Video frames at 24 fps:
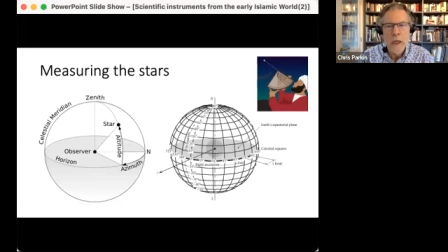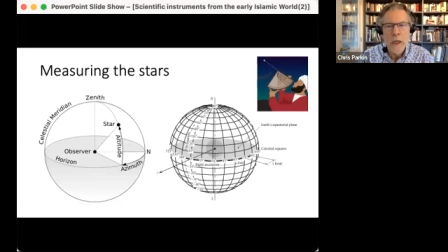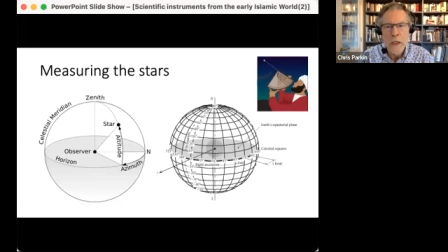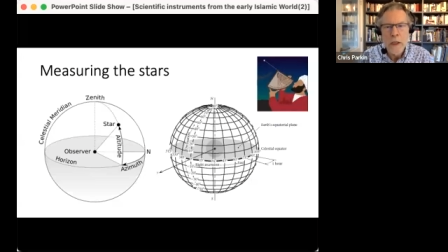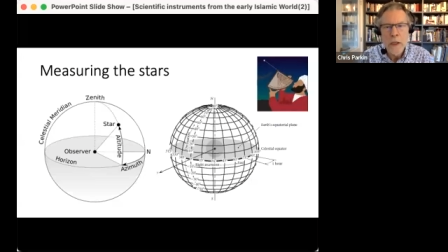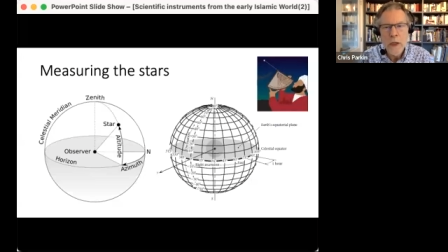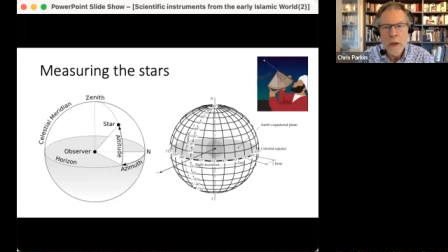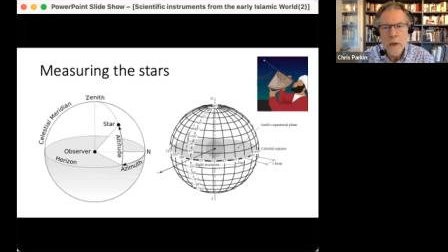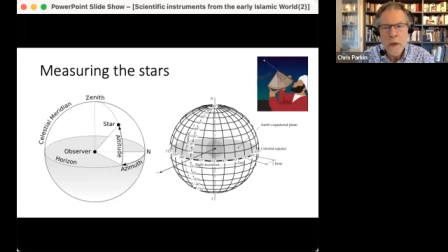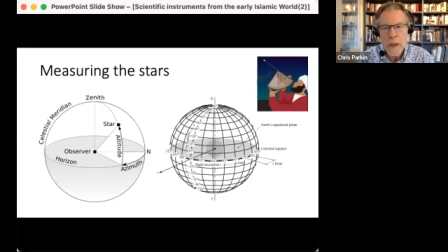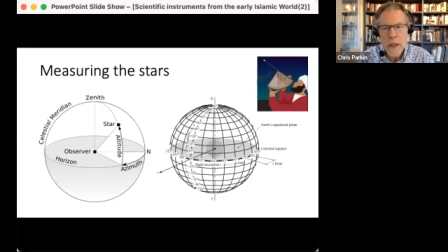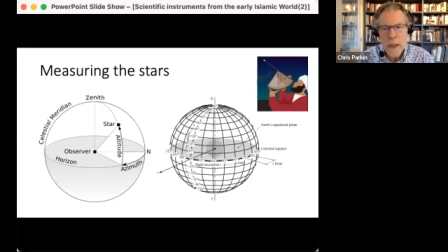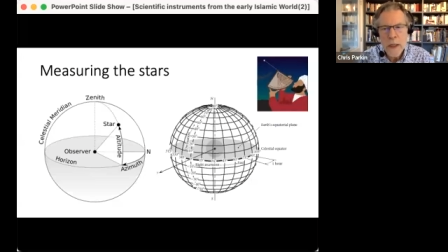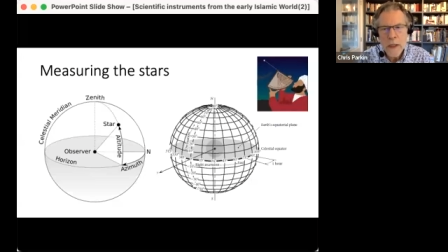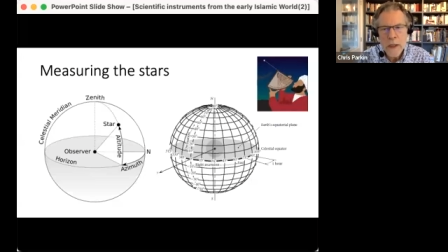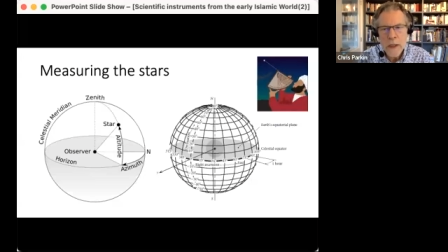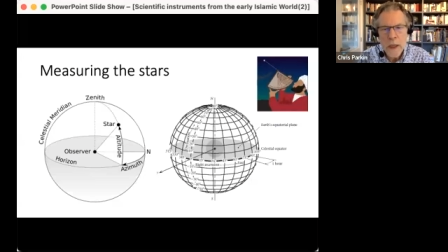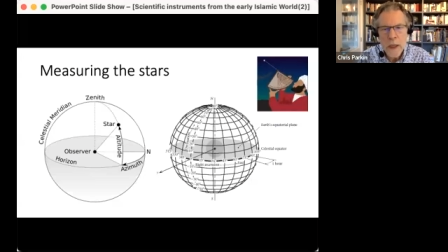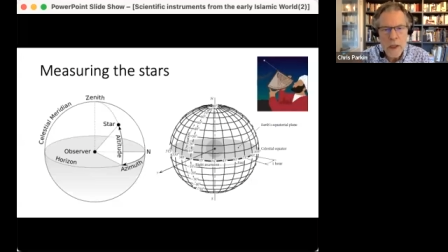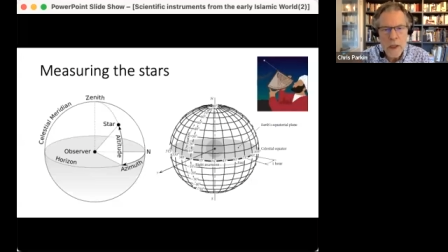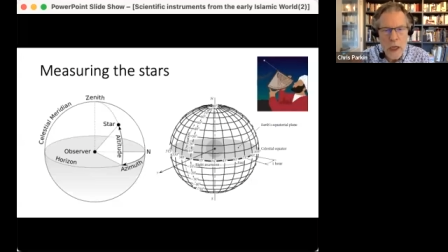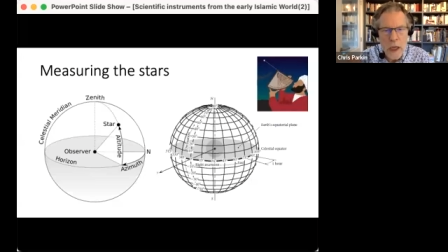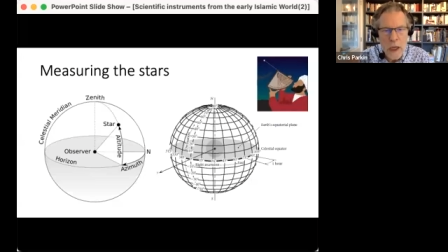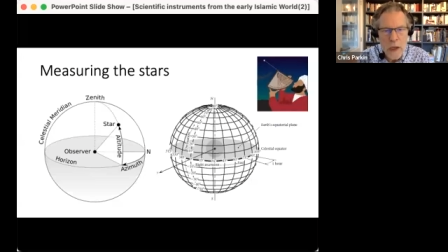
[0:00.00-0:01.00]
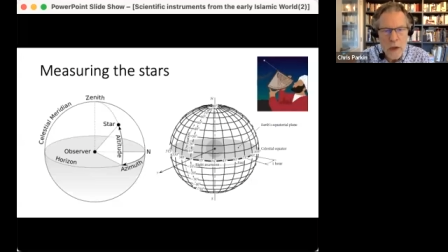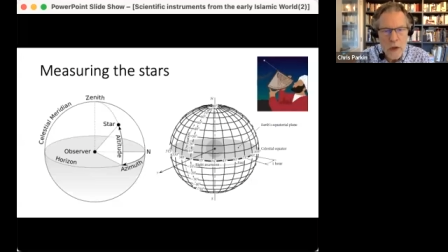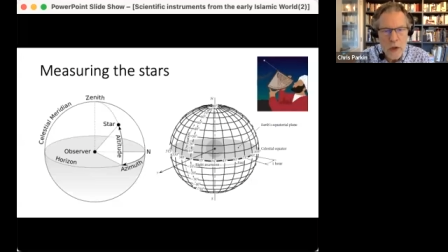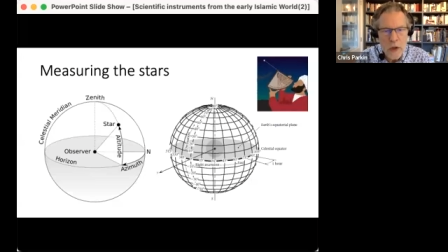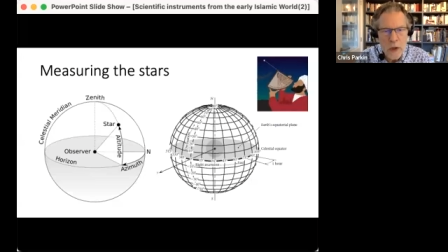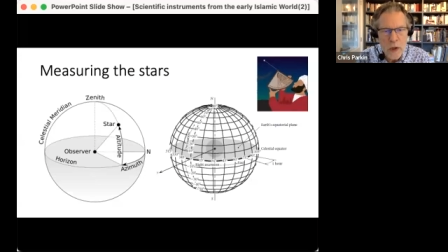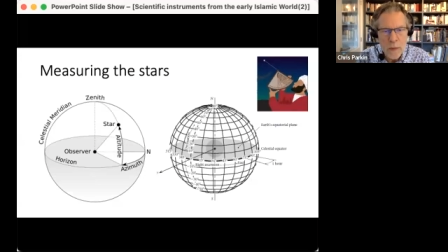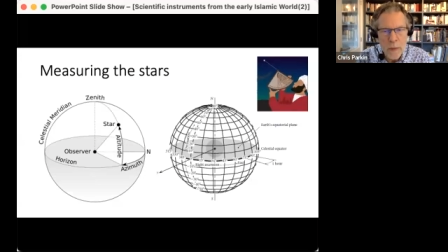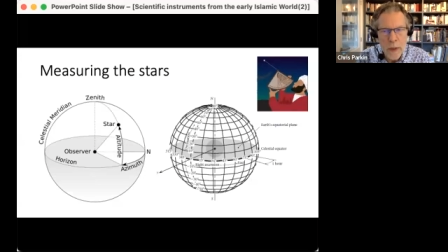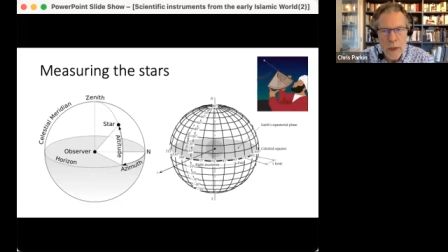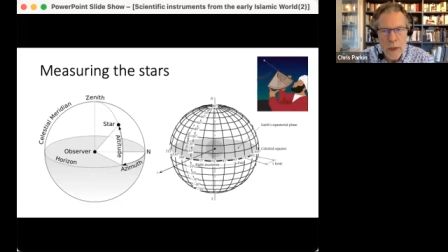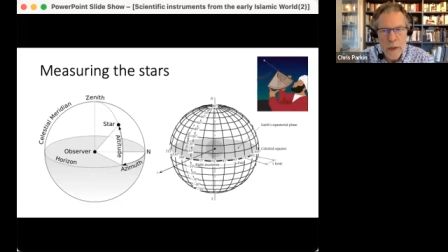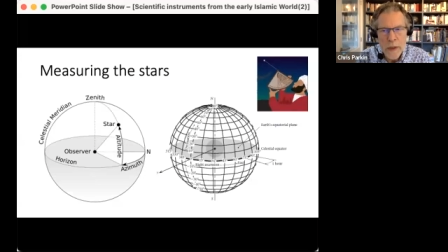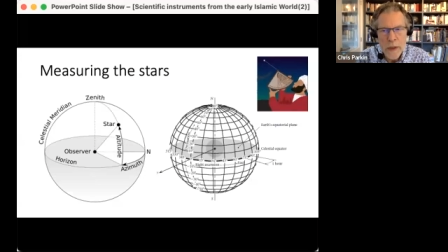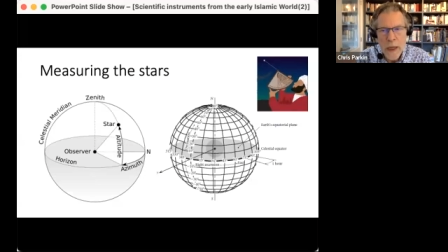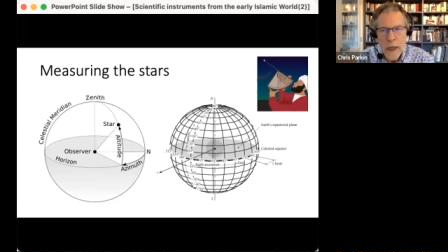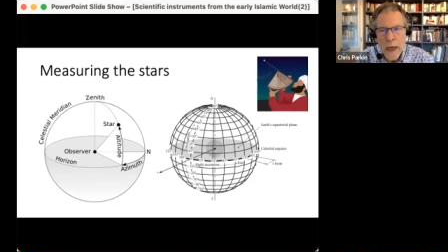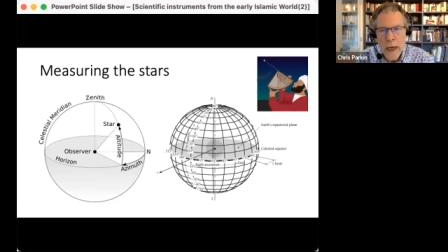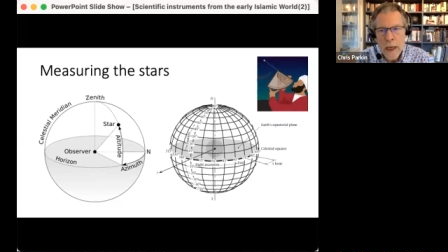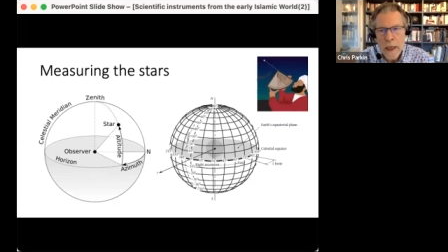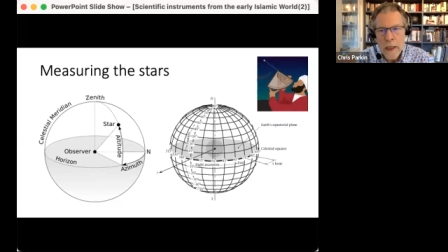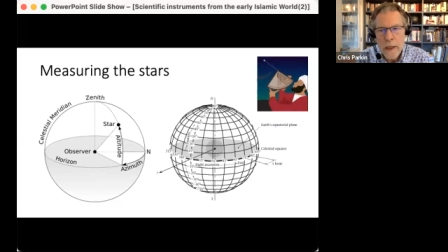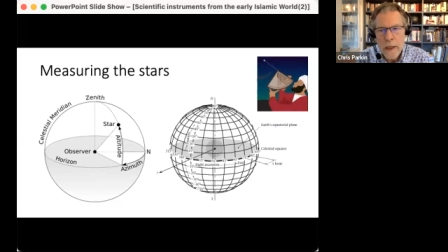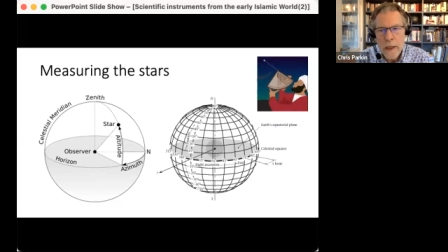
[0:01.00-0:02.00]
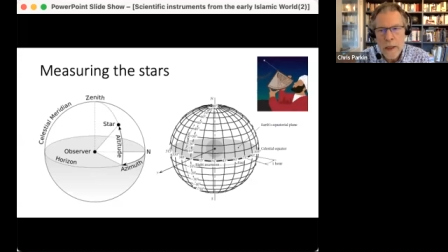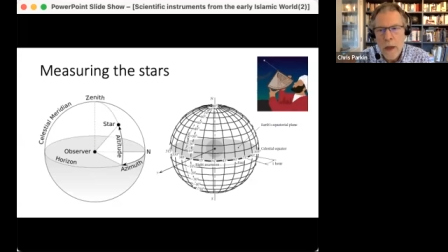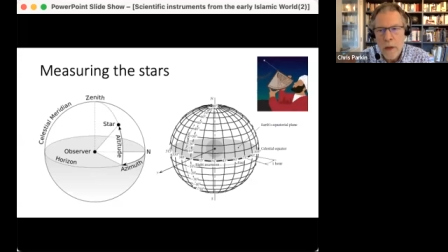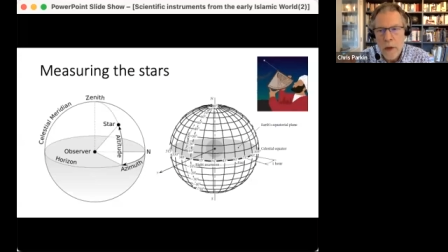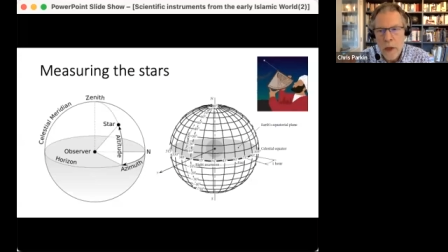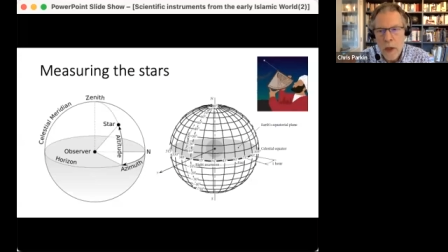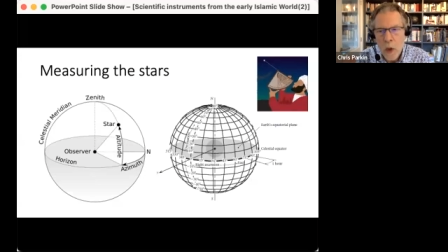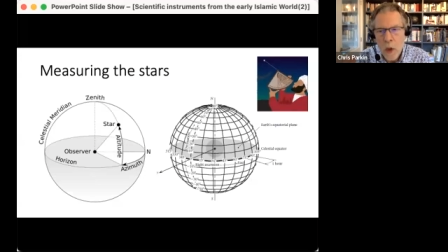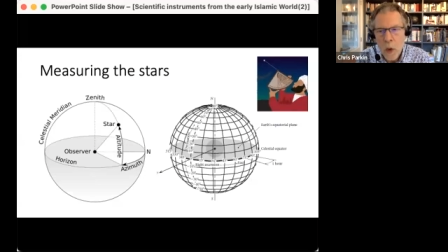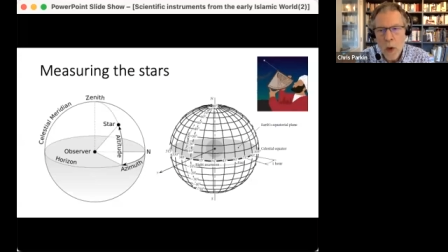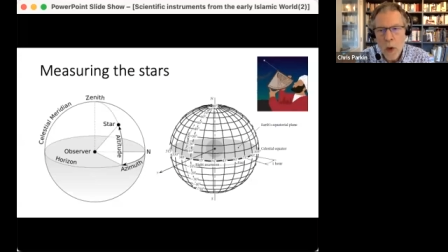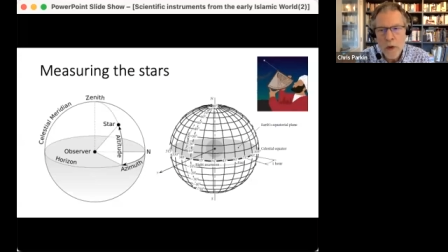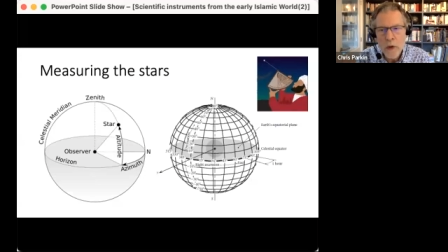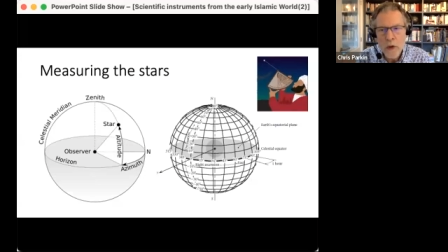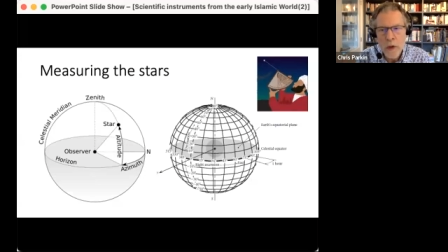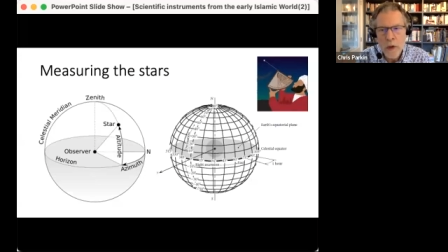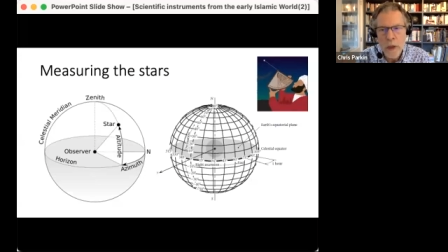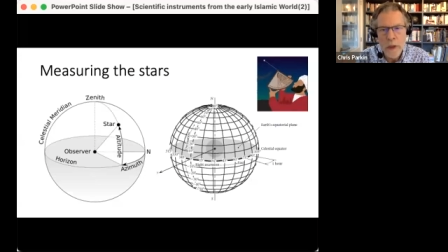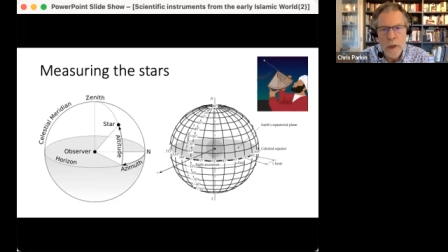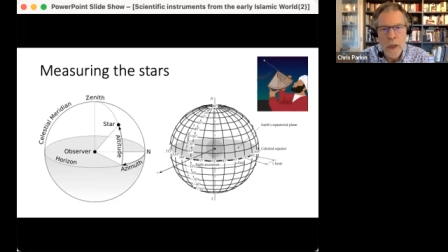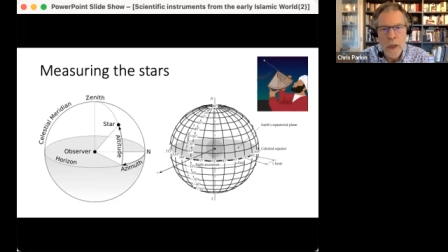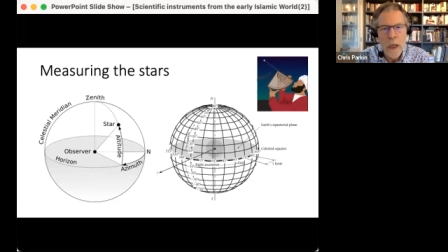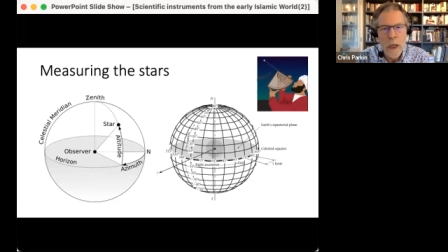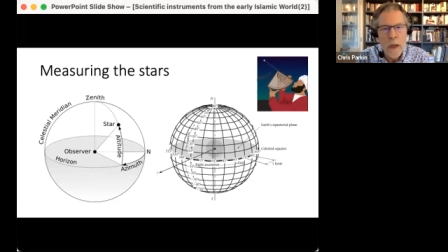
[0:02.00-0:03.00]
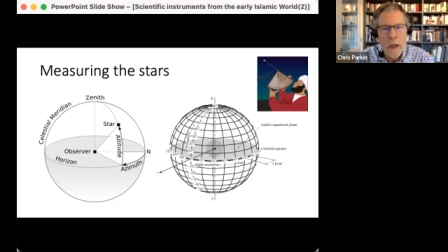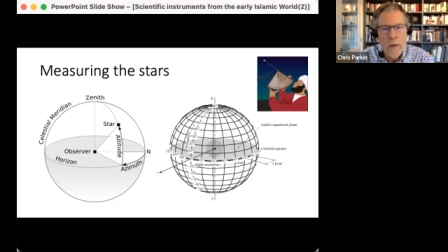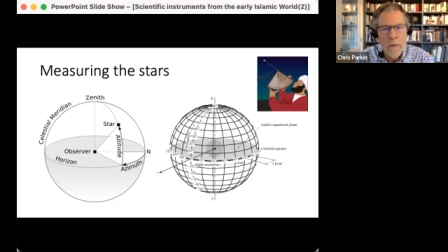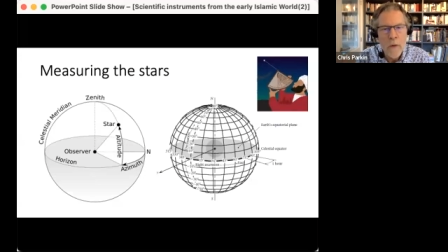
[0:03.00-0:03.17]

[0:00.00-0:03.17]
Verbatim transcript: using such instruments as the quadrant